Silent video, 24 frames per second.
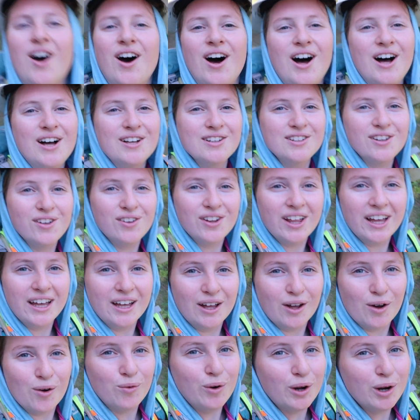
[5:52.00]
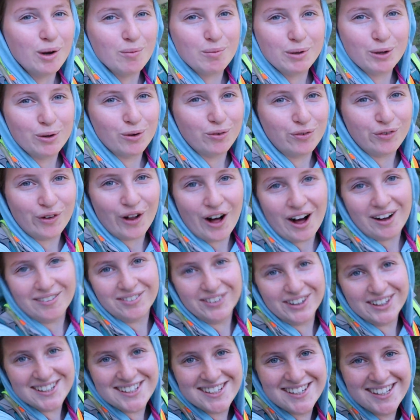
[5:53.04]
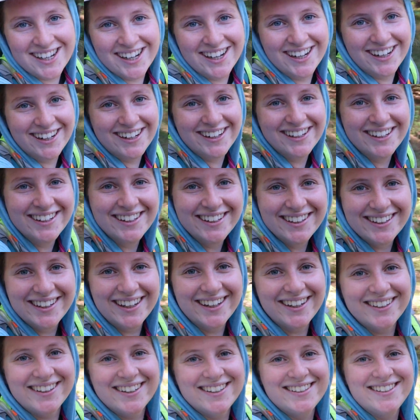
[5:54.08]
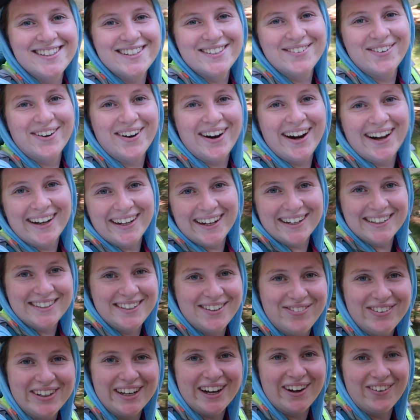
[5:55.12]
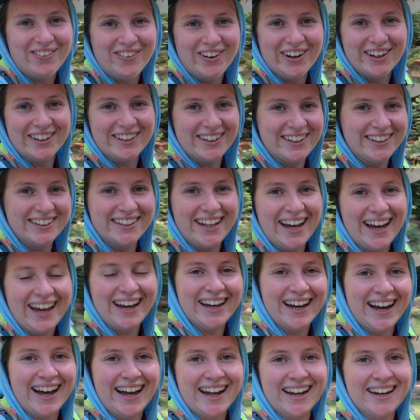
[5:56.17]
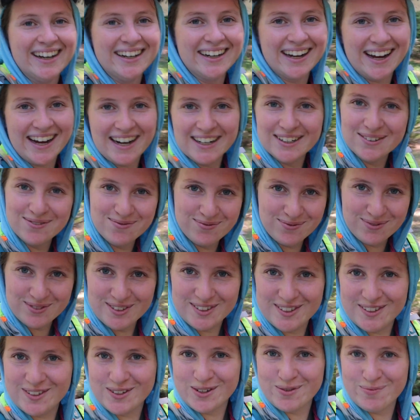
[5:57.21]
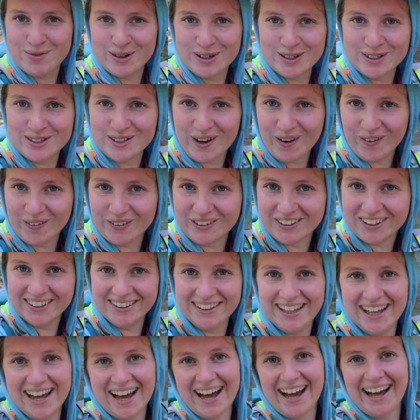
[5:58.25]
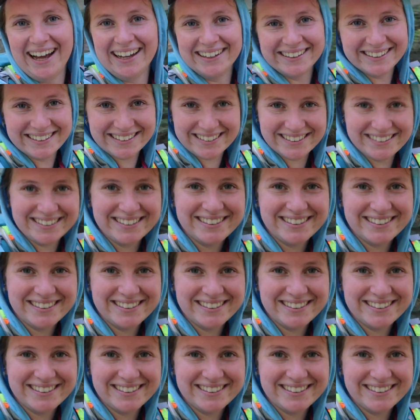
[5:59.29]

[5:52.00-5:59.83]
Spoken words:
Also, like, what a beautiful office. Like, this is where I get to be at work all day, and I'm super stoked on that.